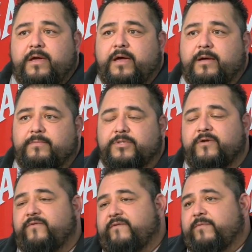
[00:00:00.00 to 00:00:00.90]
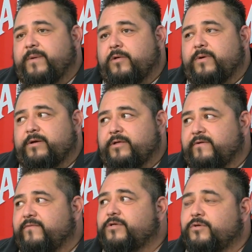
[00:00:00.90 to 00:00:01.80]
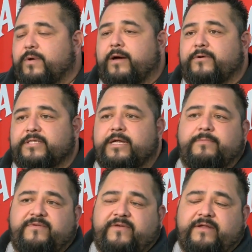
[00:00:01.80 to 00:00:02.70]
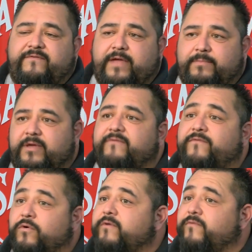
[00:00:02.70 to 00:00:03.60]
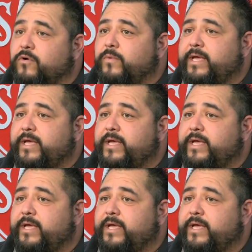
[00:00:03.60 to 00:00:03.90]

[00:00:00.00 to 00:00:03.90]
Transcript: Um, so if we have a bell ringer there for two hours, it helps feed a family of four for a